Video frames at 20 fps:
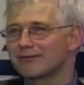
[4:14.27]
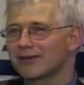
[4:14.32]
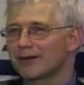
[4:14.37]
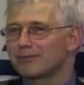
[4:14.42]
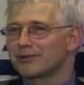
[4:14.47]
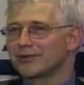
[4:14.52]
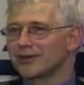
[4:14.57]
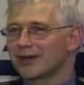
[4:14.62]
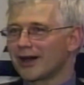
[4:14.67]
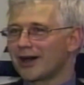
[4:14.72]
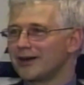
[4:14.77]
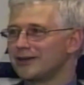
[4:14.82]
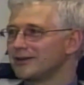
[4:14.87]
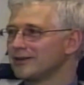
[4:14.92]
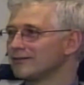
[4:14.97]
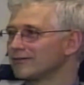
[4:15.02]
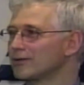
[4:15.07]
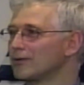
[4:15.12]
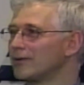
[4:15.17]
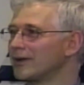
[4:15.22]
up on the idea
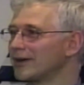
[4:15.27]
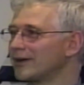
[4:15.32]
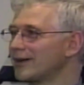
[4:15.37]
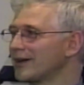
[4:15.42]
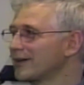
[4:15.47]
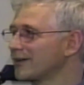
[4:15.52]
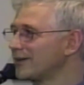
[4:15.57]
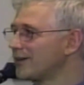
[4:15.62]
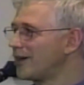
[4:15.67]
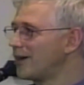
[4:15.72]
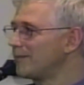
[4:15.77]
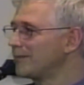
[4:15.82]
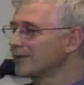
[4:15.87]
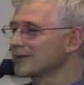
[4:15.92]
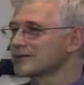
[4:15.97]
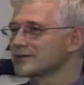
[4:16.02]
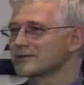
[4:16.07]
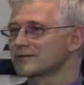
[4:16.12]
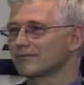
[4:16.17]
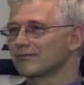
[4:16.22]
of going into
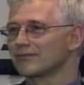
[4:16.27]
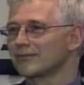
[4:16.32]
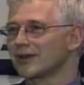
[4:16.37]
economics.